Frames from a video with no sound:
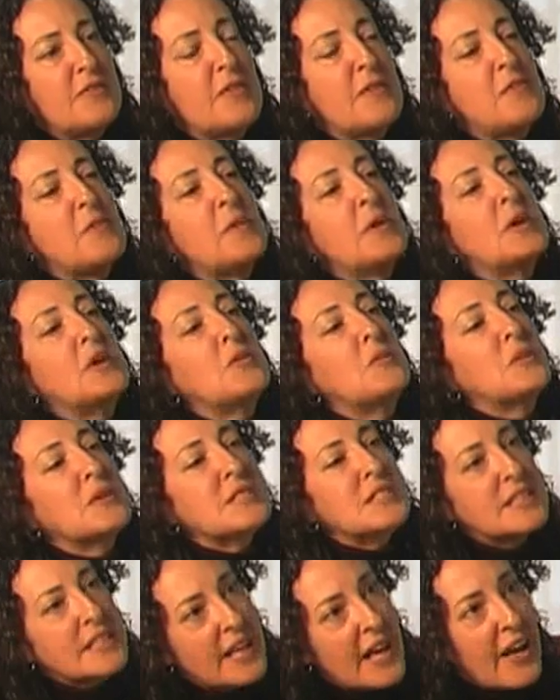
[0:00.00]
Everyone could
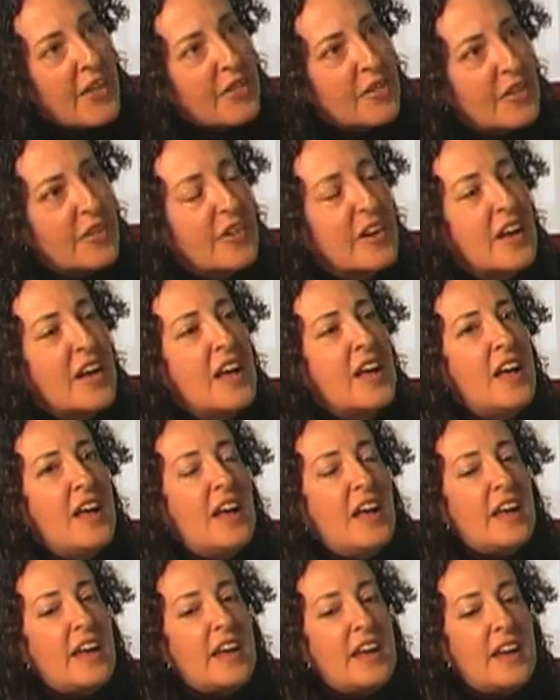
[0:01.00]
work together
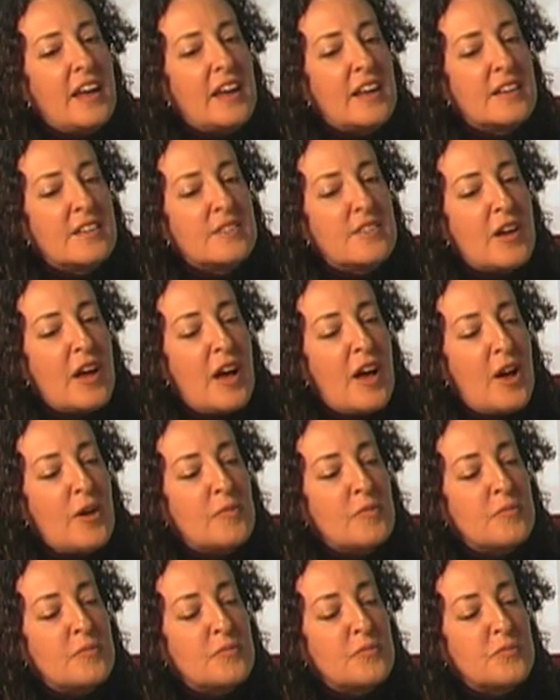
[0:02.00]
and um,